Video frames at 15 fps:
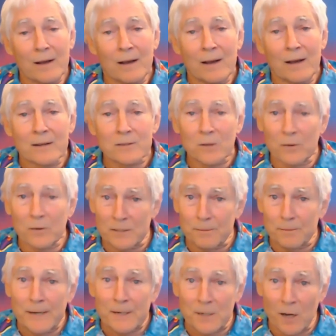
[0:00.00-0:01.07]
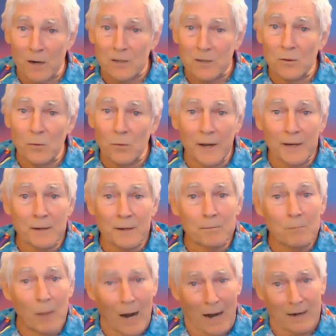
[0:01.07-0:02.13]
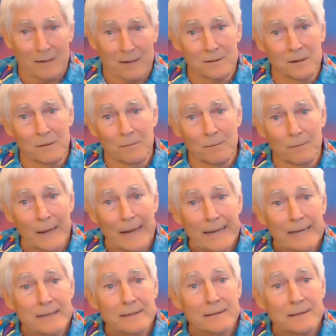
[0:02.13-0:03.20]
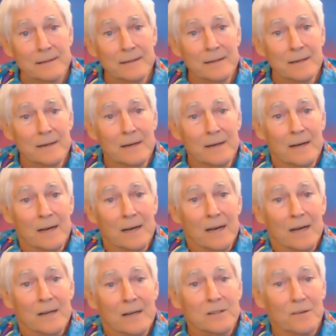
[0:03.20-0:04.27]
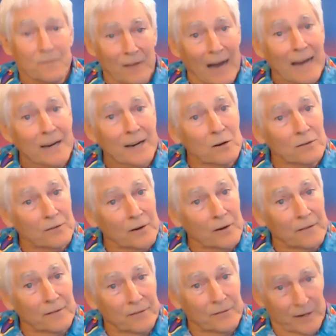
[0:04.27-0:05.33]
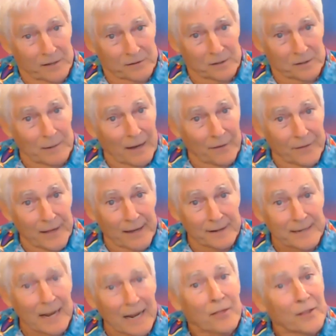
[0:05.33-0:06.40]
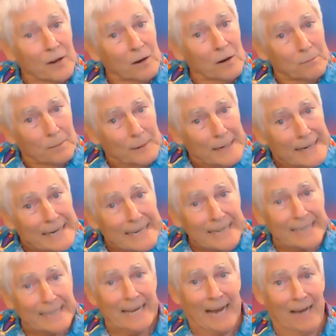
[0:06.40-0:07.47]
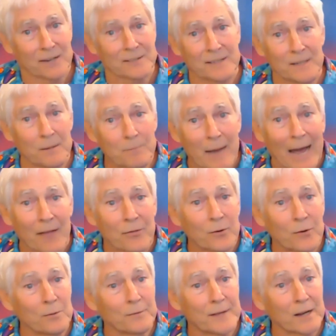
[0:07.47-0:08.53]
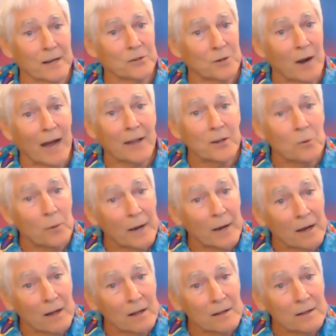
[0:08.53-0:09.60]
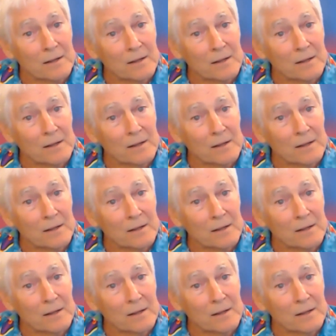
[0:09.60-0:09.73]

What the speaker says: So it's been tucked away in a box someplace. So find no further fuss about that towel. There are plenty of towels in the bathroom that'll dry you well."